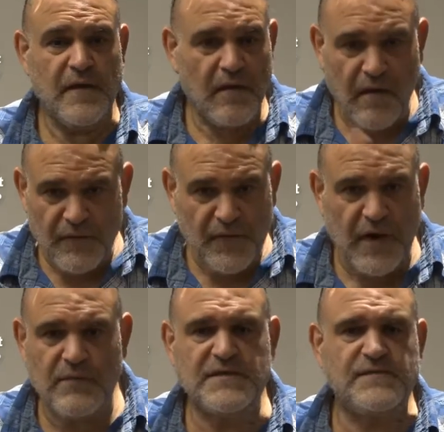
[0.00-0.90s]
They're all
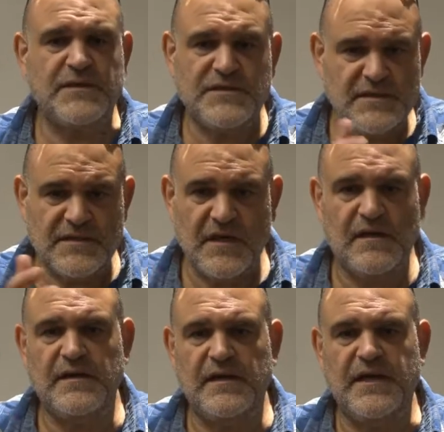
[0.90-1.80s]
Darwin's finches. They're
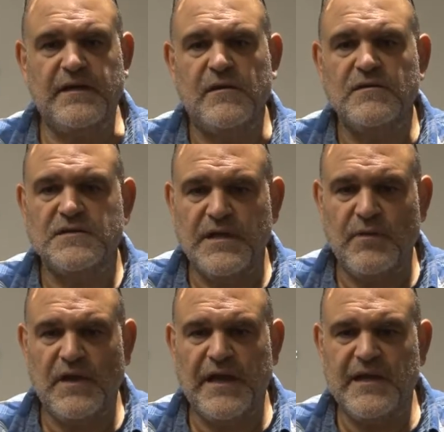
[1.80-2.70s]
clearly closely
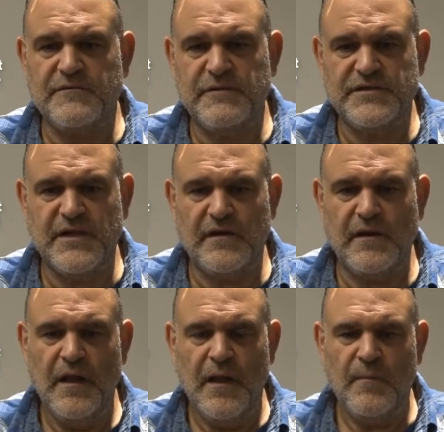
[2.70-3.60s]
related to each
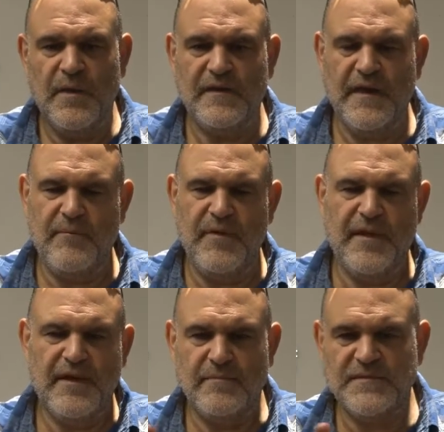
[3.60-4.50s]
other, but they
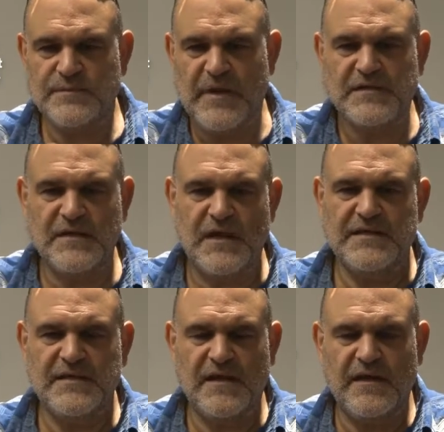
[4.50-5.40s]
become
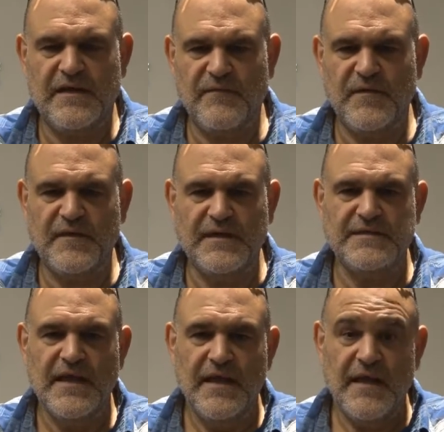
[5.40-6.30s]
specialized on different things
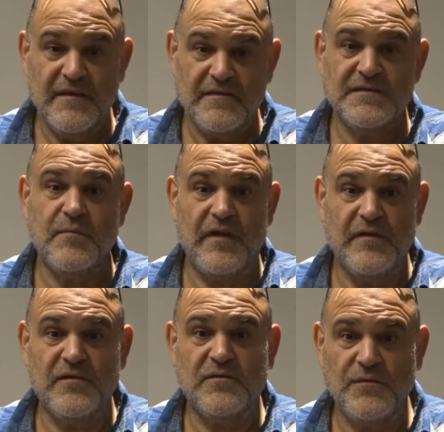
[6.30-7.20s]
there's some
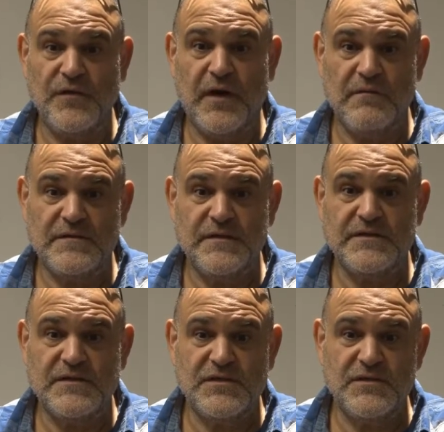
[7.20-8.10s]
other cool Darwin
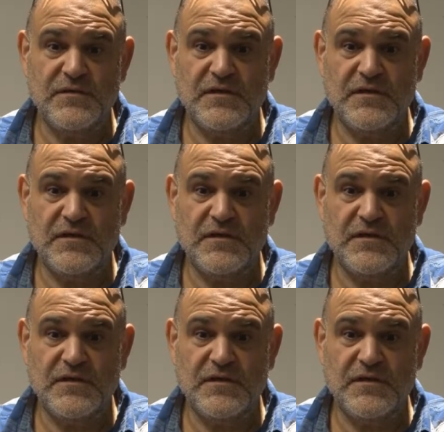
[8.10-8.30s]
finches too.